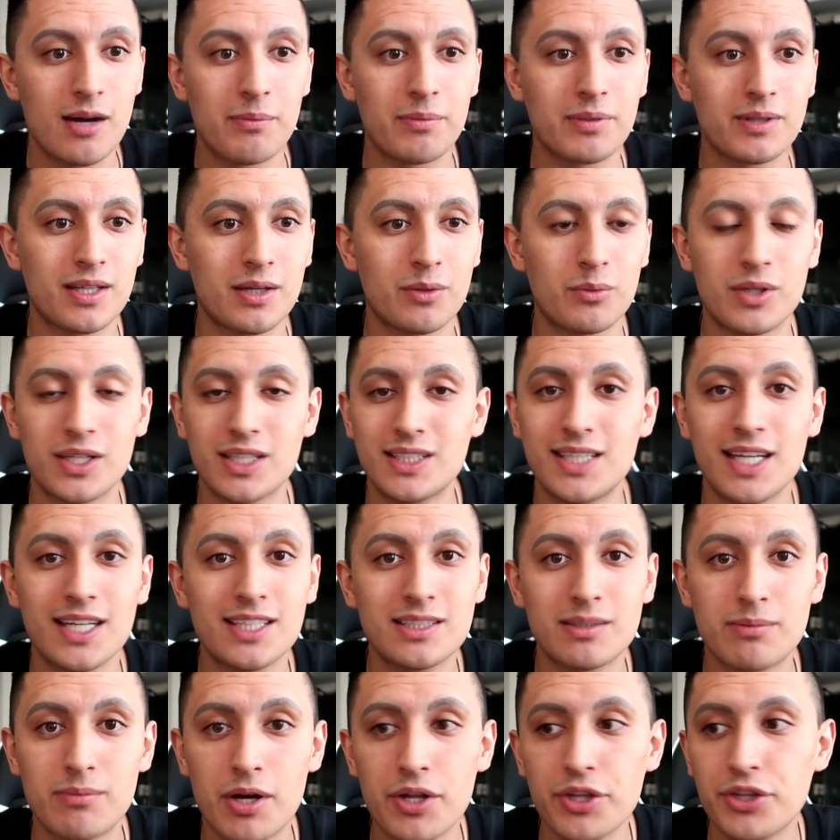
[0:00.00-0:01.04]
But then when it
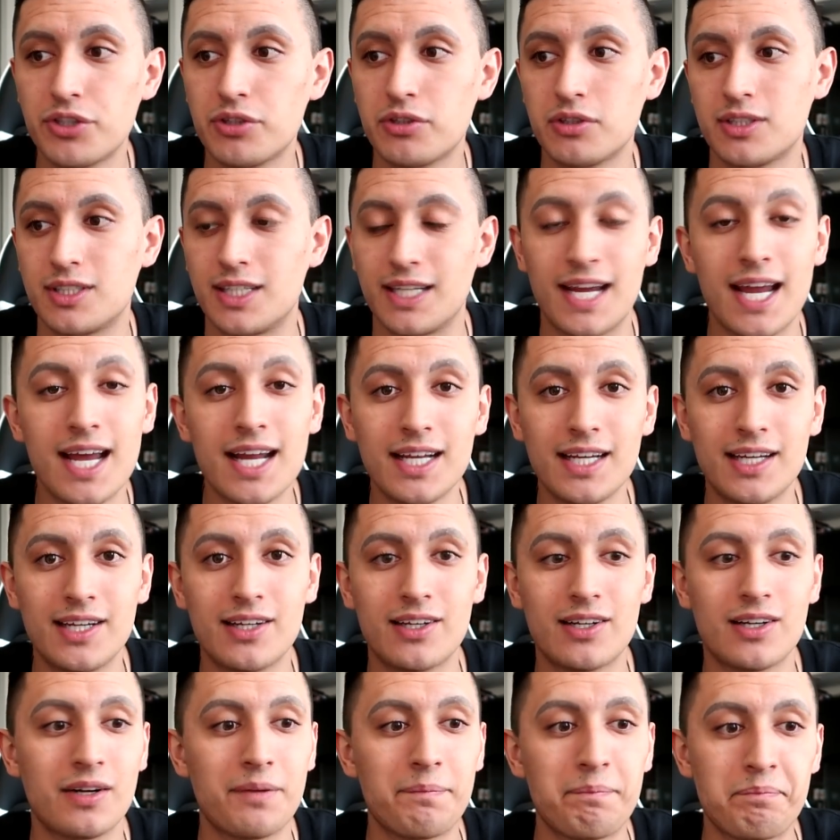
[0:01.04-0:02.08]
takes a month to get
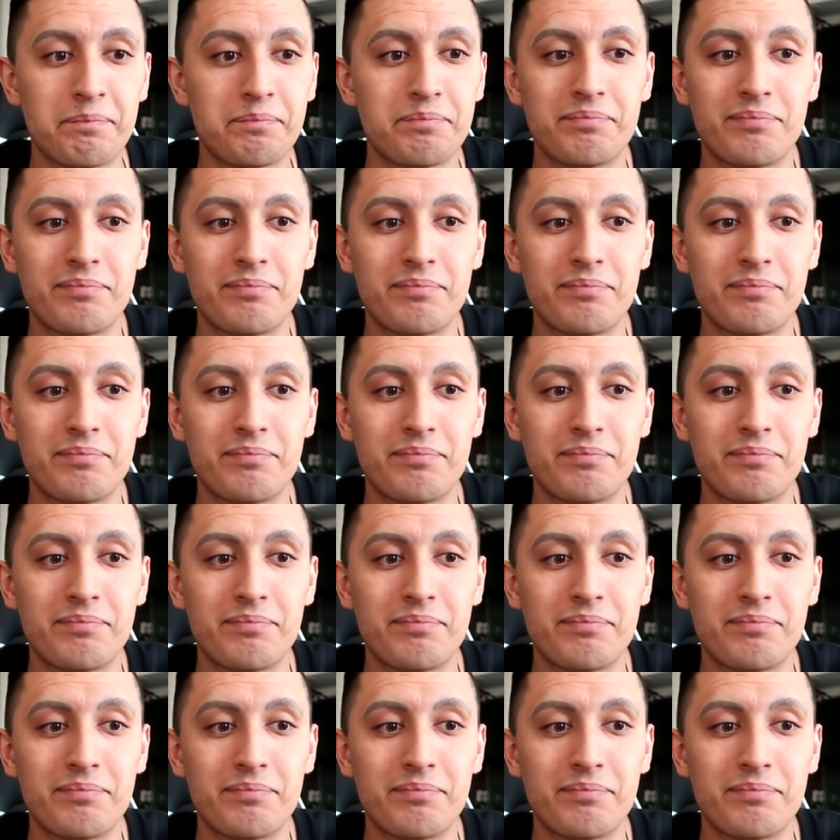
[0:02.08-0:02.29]
here,